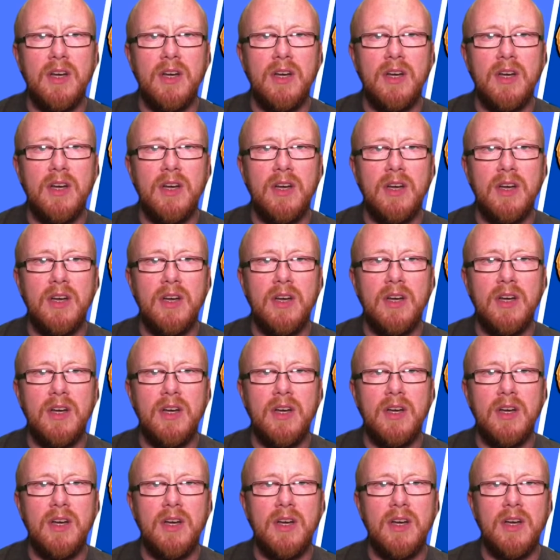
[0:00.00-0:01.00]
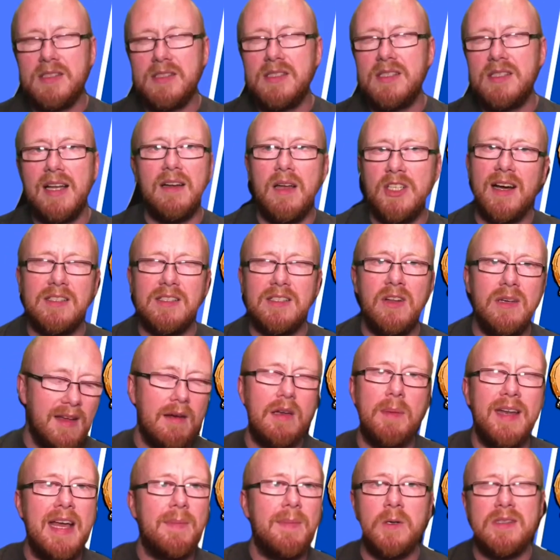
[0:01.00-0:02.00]
version. Because
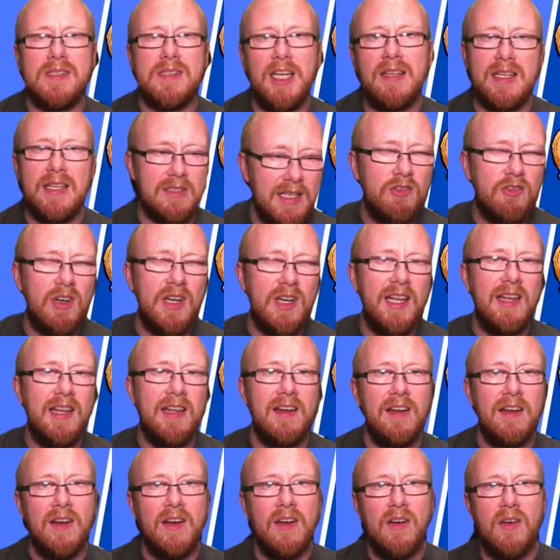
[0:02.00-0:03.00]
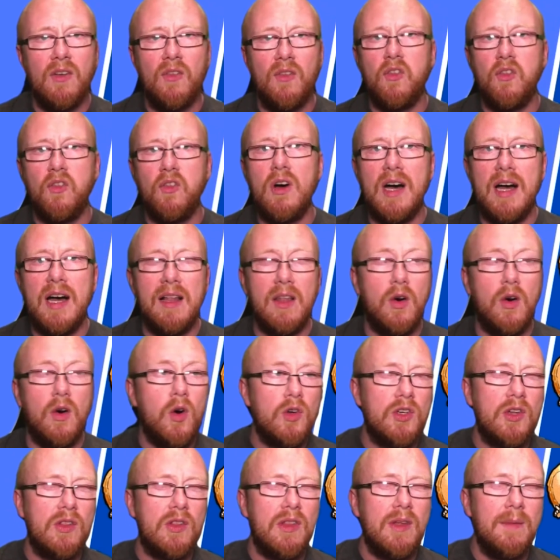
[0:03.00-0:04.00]
literally, I'll order
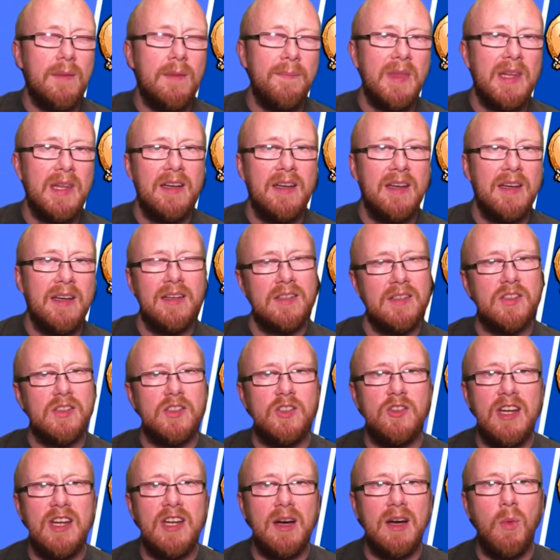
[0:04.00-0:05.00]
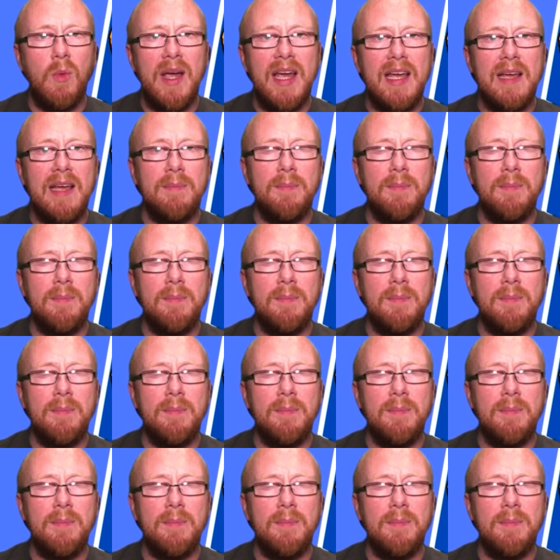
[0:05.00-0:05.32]
them straight away.